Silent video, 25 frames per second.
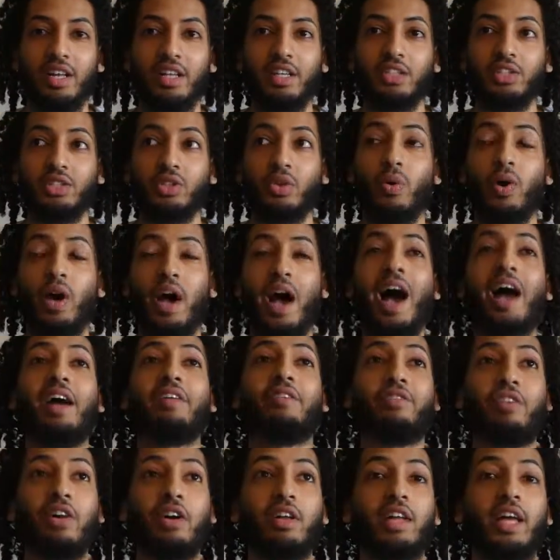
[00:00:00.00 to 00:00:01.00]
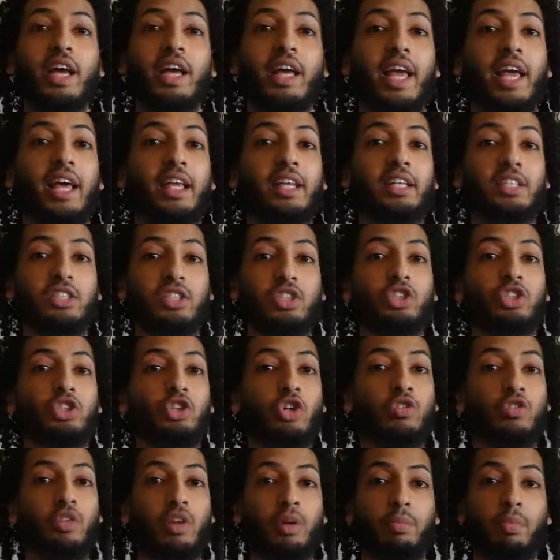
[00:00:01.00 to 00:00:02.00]
So I felt like, hey, this is
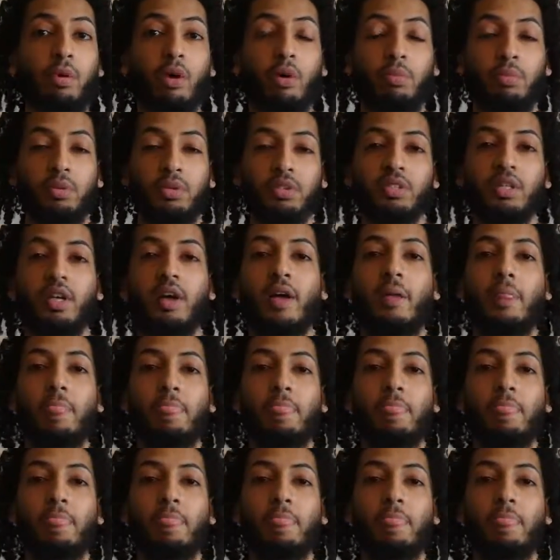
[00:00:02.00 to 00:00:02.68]
serving a purpose.